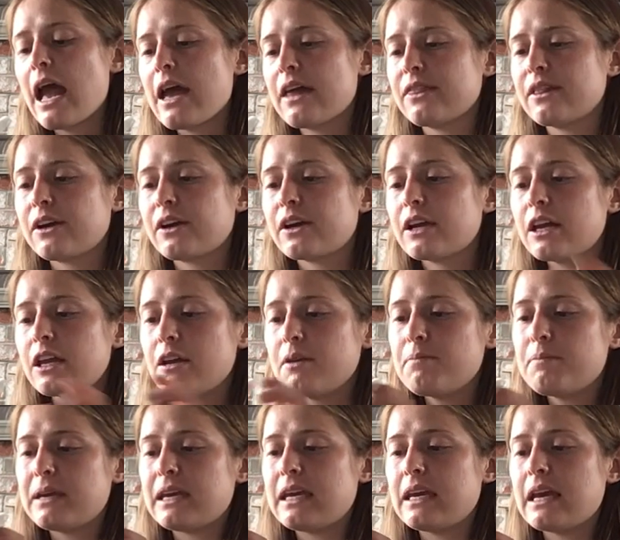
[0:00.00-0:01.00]
they're going to
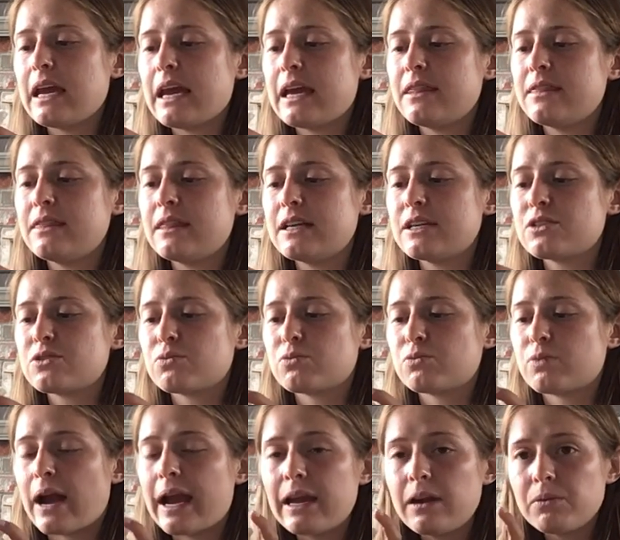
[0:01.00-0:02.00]
be in this
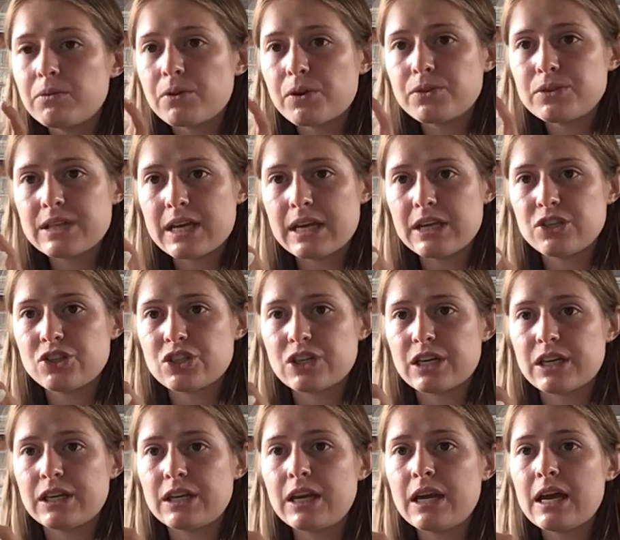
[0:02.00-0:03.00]
right
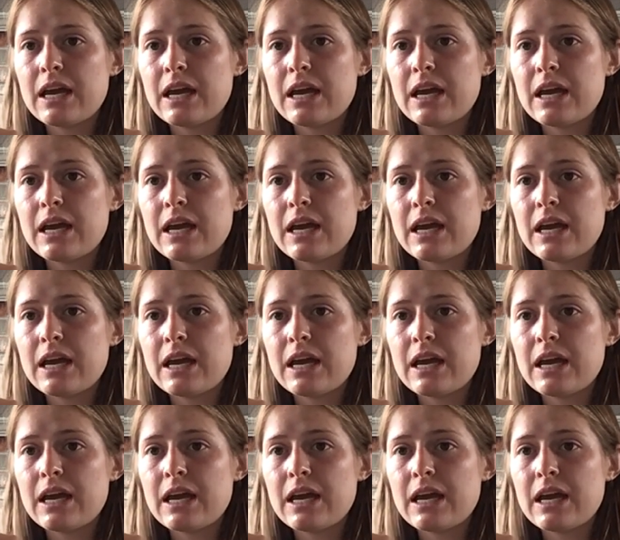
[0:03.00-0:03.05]
rotation,